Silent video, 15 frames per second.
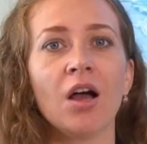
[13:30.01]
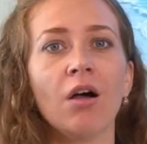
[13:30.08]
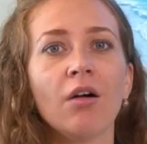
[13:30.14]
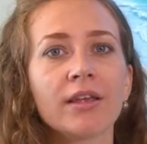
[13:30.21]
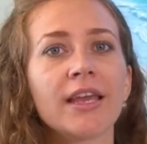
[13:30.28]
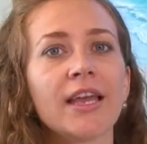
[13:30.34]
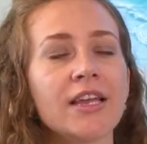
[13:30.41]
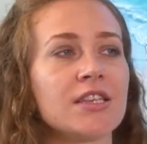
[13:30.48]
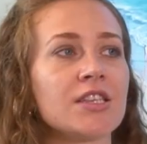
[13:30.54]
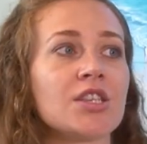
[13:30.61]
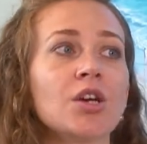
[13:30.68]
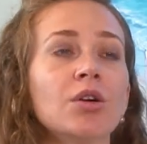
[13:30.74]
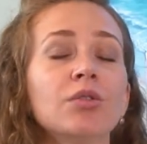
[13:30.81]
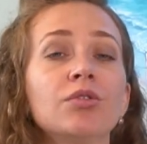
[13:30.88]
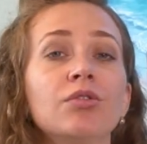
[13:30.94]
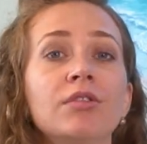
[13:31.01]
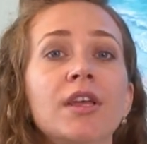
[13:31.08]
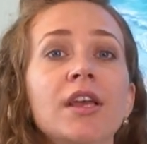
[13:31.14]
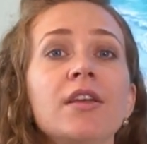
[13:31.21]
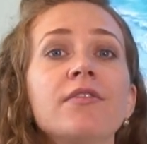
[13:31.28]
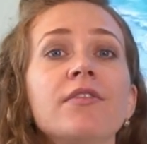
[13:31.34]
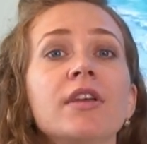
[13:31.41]
Okay, so
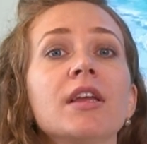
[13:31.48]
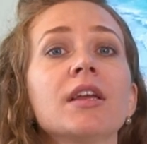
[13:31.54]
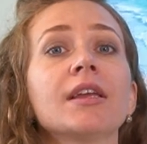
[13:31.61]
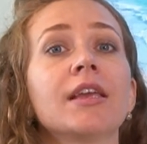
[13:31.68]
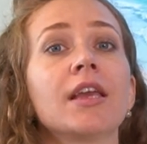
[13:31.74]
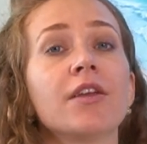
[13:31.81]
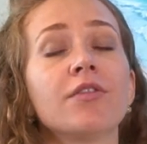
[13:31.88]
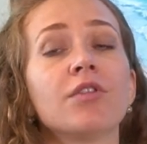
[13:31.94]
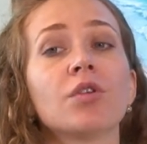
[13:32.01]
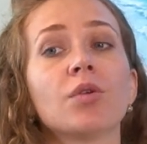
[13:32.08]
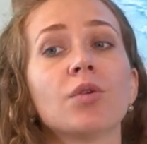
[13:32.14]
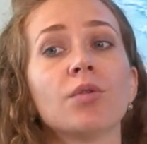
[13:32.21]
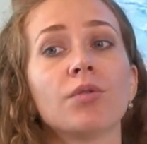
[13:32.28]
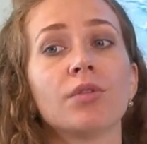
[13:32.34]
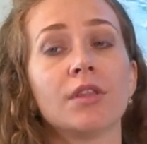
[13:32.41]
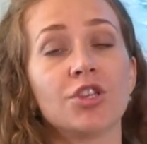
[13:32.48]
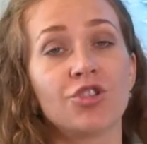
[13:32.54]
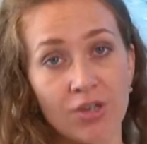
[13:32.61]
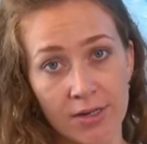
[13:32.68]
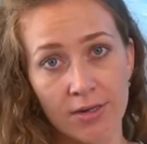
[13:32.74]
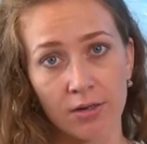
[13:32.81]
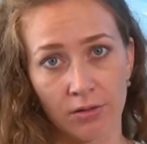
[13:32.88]
today we gave you the
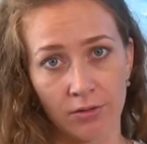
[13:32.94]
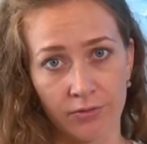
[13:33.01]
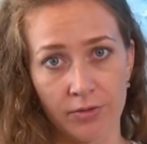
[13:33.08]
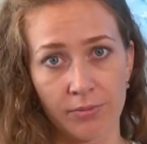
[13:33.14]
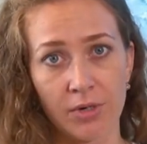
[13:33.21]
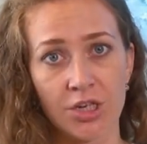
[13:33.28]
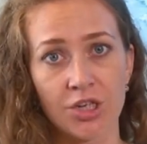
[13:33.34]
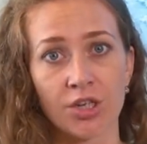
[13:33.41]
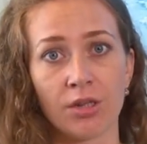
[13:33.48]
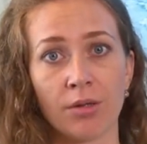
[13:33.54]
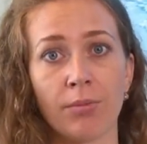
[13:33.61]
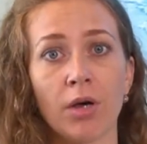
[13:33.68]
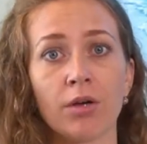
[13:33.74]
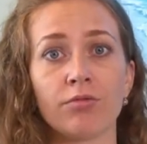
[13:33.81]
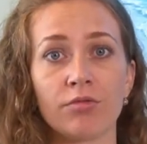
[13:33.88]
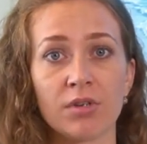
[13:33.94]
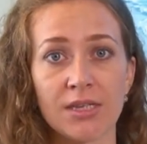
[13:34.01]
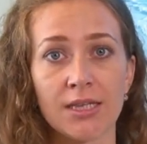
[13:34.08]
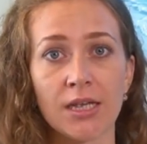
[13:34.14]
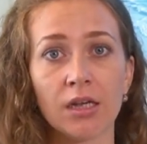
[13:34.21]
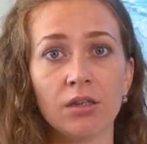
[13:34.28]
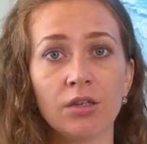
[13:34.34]
general information about
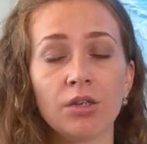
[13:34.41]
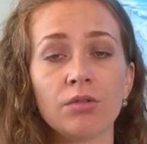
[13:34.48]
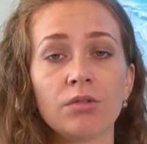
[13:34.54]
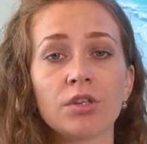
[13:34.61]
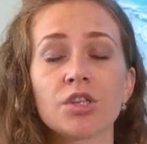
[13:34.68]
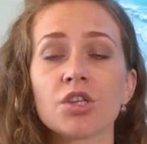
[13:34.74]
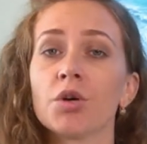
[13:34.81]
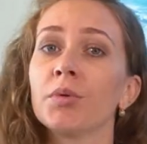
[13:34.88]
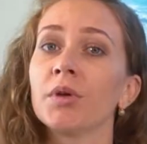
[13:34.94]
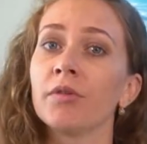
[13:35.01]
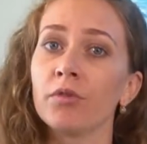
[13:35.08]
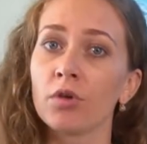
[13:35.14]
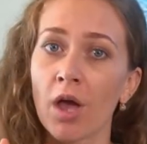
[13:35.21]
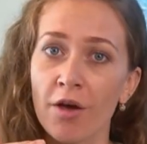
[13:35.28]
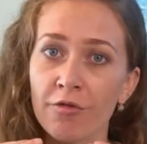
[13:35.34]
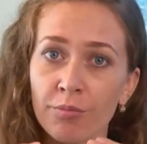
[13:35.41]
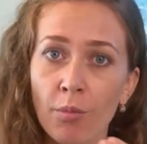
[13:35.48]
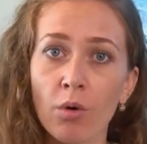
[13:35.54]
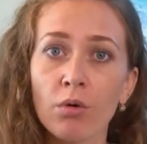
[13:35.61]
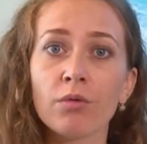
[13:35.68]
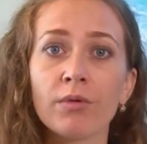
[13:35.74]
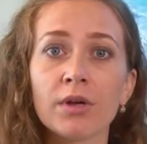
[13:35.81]
resale units. So if you have
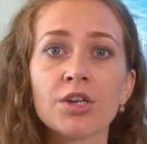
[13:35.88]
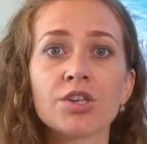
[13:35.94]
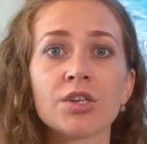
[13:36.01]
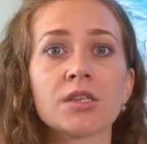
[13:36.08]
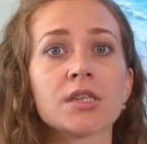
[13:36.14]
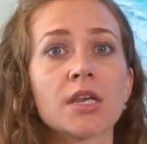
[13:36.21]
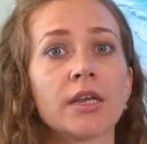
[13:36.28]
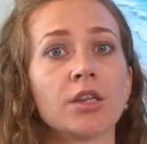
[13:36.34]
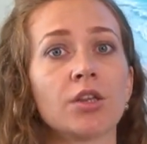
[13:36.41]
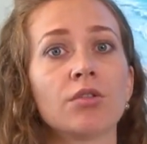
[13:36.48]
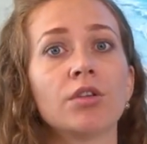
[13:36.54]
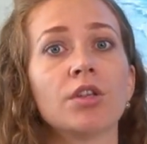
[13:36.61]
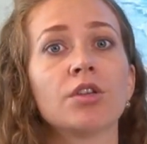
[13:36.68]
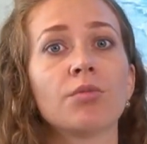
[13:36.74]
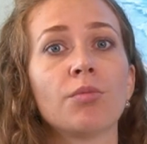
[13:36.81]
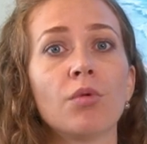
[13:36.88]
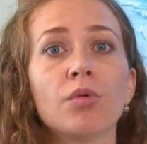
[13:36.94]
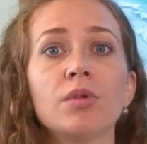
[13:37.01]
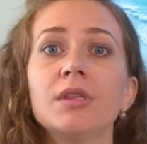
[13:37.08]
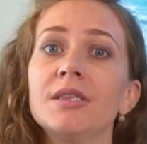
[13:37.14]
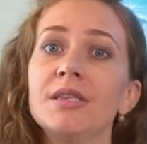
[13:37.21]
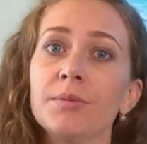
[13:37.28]
more questions and you need
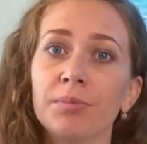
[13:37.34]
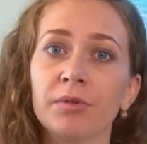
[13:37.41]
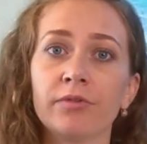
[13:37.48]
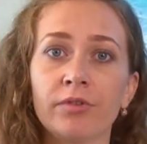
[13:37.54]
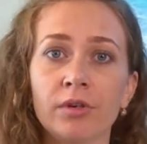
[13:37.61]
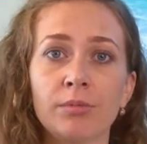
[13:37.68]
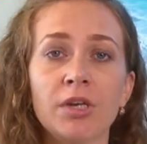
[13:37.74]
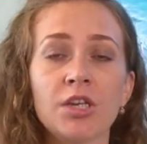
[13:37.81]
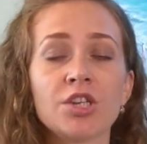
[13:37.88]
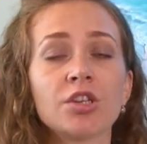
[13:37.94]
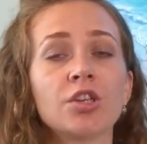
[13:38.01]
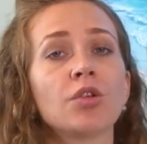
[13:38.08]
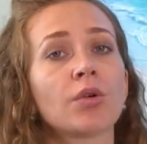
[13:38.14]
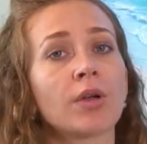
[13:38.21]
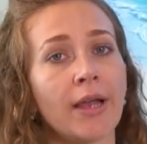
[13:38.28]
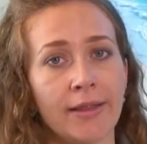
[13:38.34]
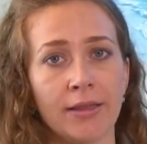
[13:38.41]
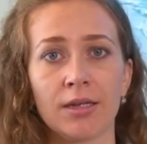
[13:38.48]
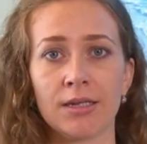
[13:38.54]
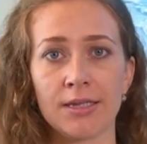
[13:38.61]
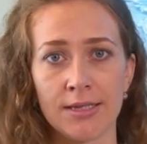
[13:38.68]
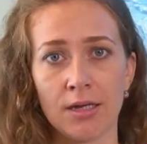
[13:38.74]
more deep information, you can
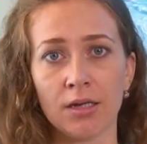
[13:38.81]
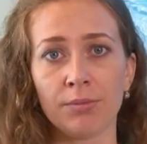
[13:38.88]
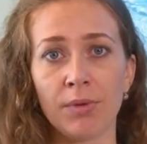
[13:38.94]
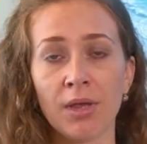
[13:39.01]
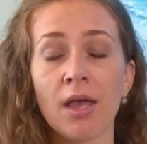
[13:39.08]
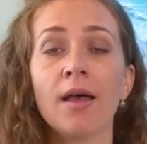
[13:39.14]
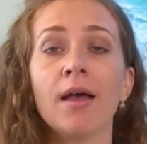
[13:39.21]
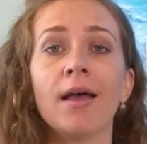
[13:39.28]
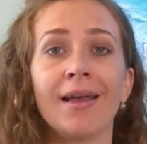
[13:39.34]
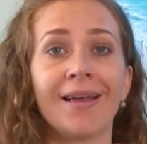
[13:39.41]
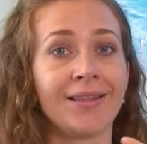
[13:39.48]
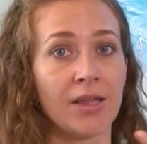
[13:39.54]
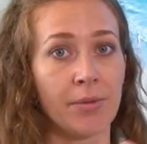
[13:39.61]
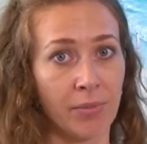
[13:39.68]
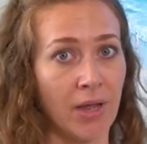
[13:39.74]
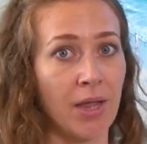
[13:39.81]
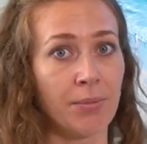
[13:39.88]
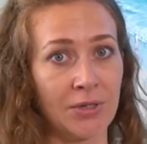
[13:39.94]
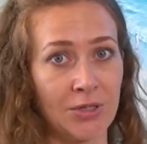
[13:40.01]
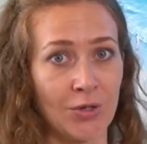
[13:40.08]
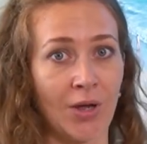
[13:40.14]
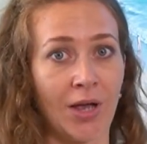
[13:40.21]
contact me and I'm
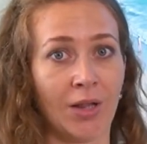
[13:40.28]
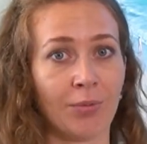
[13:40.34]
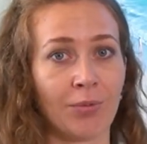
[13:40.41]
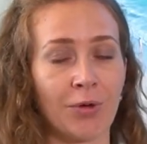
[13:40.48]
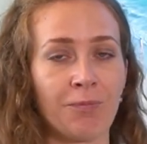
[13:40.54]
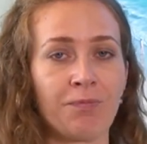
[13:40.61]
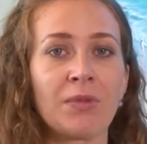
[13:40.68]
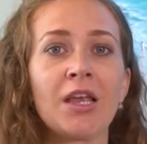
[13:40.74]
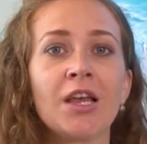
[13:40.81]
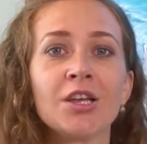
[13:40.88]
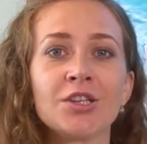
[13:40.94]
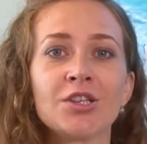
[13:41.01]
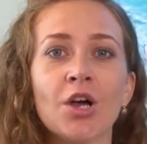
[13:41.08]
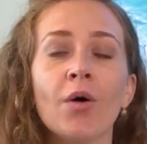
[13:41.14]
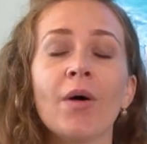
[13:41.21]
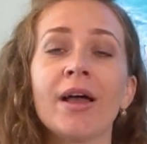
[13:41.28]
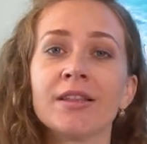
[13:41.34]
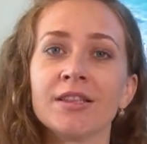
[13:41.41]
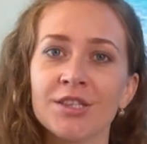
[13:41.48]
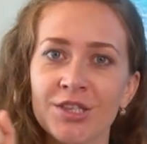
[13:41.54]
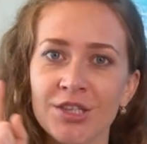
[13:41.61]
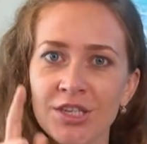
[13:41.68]
happy to help you. So,
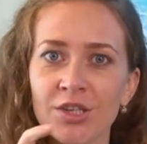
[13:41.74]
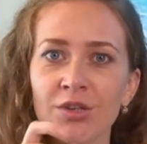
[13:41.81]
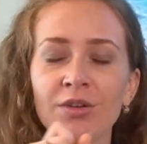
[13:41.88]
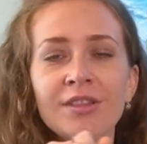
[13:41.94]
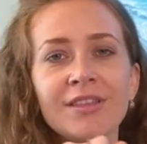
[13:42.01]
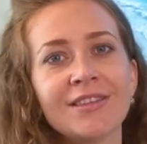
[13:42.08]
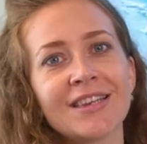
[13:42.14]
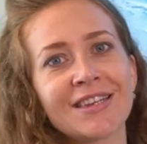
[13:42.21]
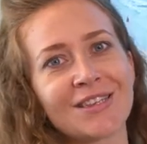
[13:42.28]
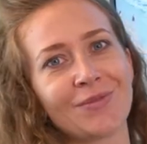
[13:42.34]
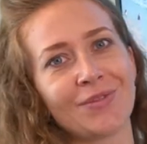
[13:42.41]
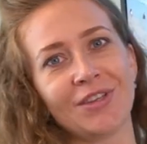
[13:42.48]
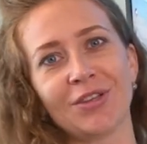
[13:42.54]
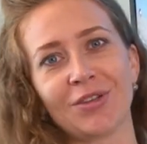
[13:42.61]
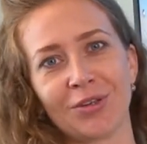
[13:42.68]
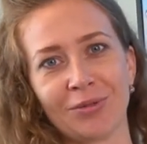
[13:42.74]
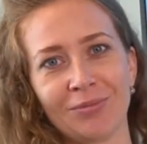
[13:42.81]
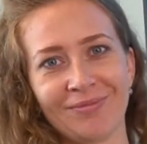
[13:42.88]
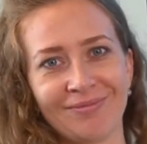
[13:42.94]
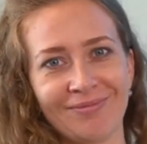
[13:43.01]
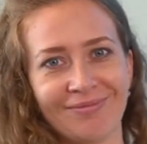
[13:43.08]
and see you in the next video.